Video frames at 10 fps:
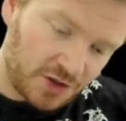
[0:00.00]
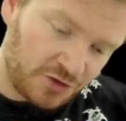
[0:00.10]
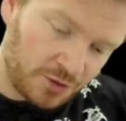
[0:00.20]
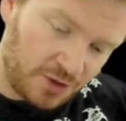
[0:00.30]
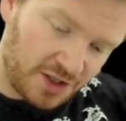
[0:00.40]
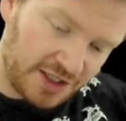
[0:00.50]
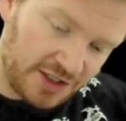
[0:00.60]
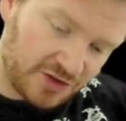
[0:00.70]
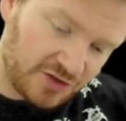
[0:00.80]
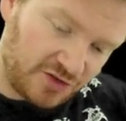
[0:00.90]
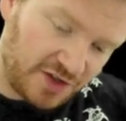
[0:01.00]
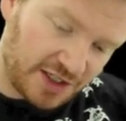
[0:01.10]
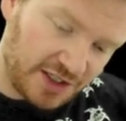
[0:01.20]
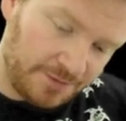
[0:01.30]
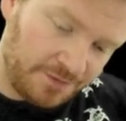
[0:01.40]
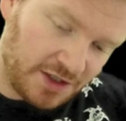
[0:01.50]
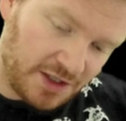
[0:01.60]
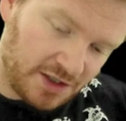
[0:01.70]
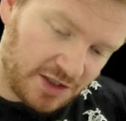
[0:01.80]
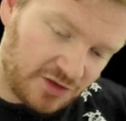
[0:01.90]
So what I can say
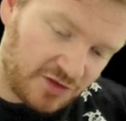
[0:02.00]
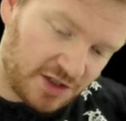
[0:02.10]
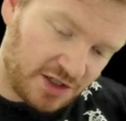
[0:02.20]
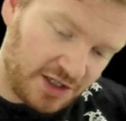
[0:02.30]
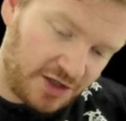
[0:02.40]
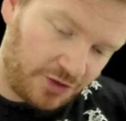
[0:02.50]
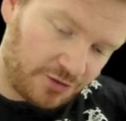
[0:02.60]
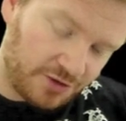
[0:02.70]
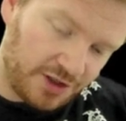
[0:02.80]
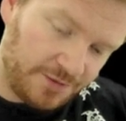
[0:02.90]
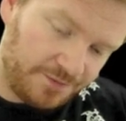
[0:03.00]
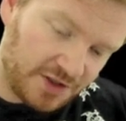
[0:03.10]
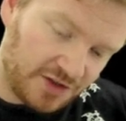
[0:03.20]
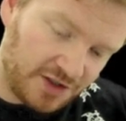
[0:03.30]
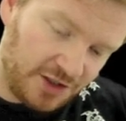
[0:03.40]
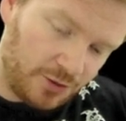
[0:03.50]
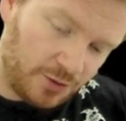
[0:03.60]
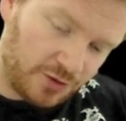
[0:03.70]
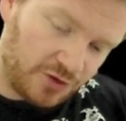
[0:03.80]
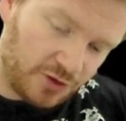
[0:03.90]
is that I3 is
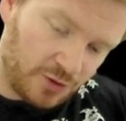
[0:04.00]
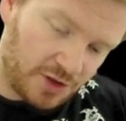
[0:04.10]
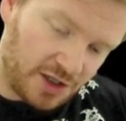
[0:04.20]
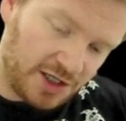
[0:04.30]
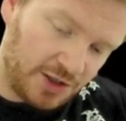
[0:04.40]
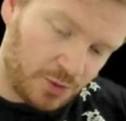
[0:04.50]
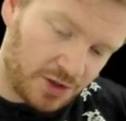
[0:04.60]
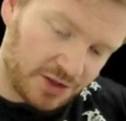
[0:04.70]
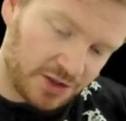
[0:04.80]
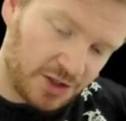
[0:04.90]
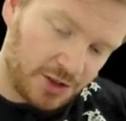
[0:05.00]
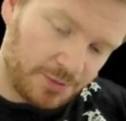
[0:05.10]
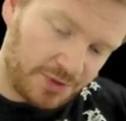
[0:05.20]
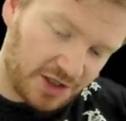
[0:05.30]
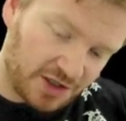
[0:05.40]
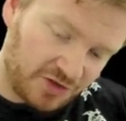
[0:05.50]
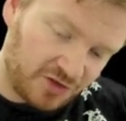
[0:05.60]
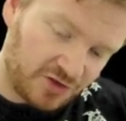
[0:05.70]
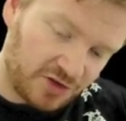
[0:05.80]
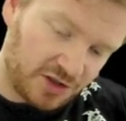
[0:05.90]
equal to I1
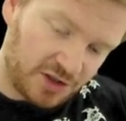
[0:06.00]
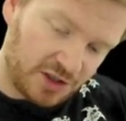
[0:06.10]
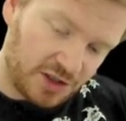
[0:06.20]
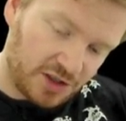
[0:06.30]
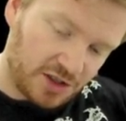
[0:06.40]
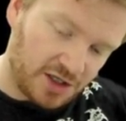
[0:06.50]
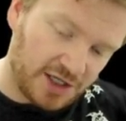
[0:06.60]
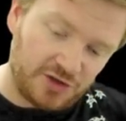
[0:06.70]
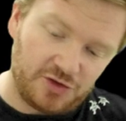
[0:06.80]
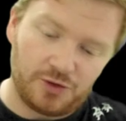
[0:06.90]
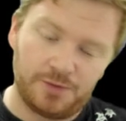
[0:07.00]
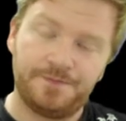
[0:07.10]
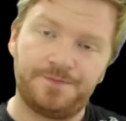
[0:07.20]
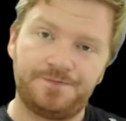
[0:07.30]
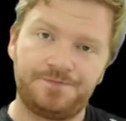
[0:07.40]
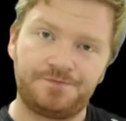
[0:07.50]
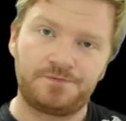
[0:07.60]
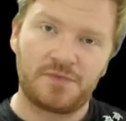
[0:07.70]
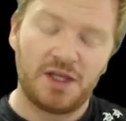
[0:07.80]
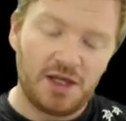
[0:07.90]
plus I2.
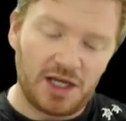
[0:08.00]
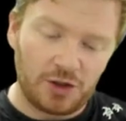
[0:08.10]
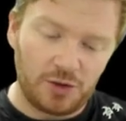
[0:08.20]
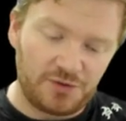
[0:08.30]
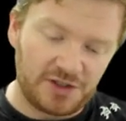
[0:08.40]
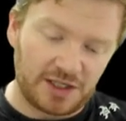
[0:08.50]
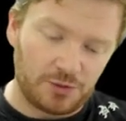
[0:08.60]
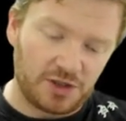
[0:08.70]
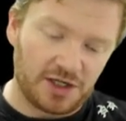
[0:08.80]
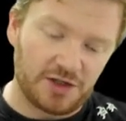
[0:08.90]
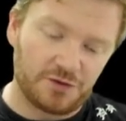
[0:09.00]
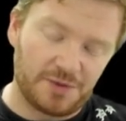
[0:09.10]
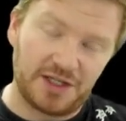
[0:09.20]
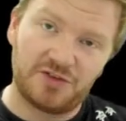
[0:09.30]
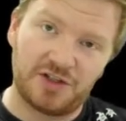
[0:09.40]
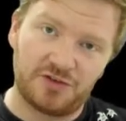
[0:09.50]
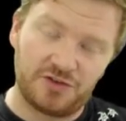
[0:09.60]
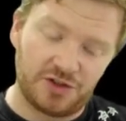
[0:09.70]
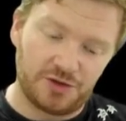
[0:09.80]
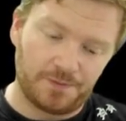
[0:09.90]
And hopefully that will kind of make sense
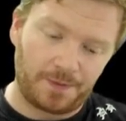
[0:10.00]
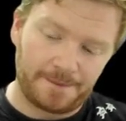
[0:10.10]
to you.